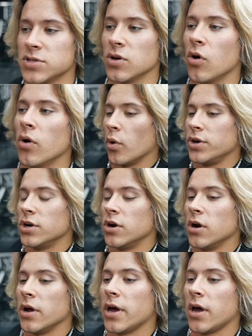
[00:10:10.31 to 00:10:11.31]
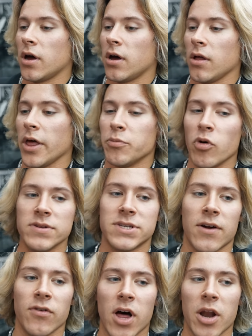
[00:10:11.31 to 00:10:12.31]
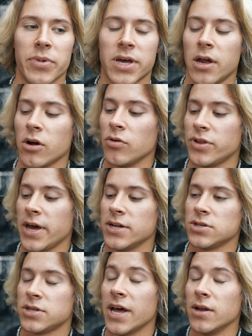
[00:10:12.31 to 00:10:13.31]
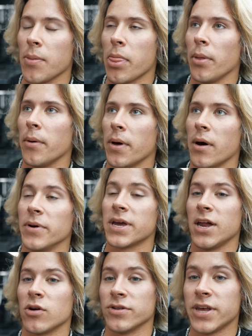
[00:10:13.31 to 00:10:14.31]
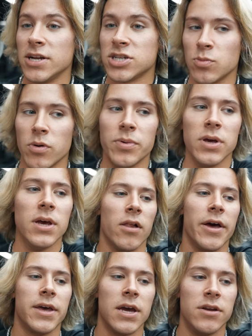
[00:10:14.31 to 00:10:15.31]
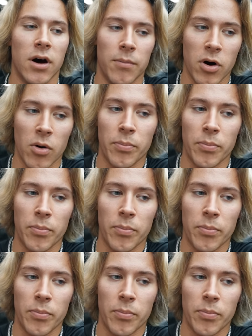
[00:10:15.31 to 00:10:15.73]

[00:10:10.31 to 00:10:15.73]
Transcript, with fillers: So when you're like movements that have a lot of mechanical tension would be like a dumbbell